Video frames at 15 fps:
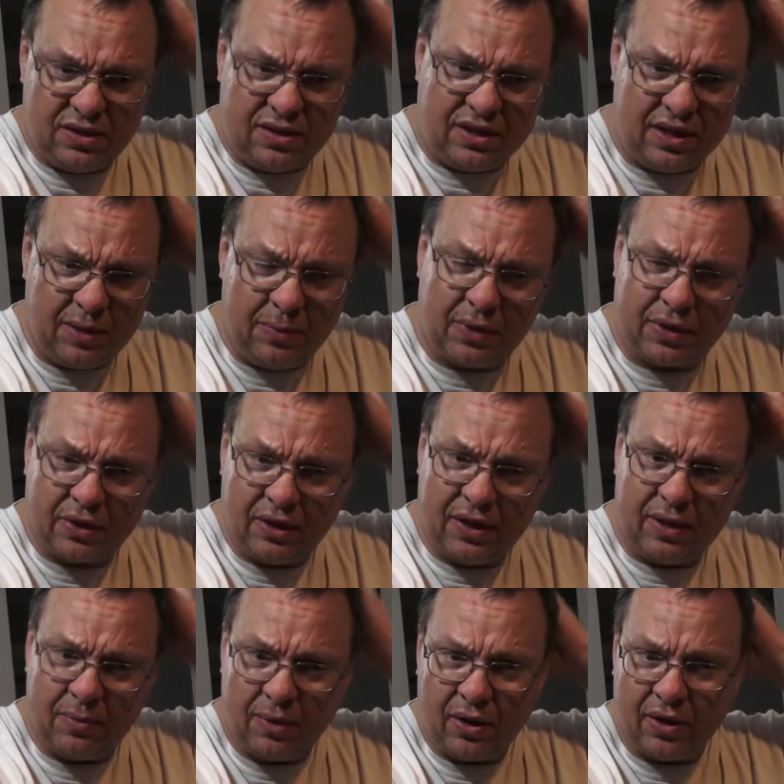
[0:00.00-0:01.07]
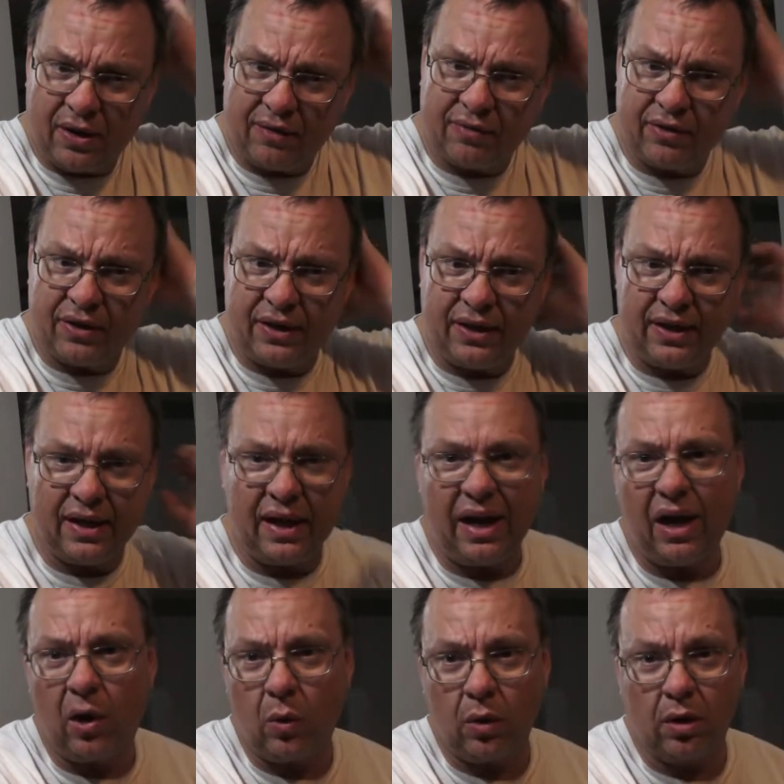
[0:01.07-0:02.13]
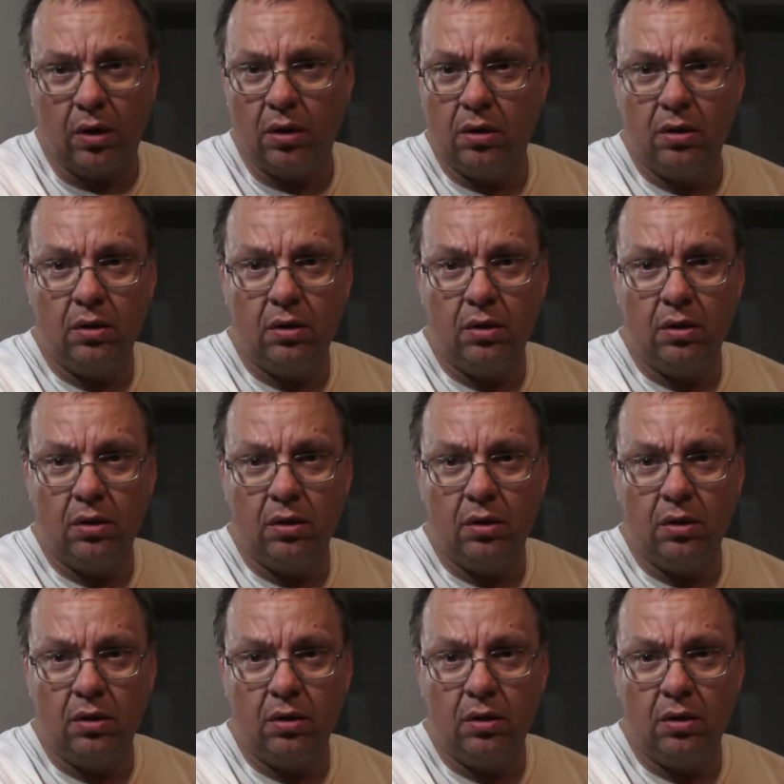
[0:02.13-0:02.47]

Typically about every hour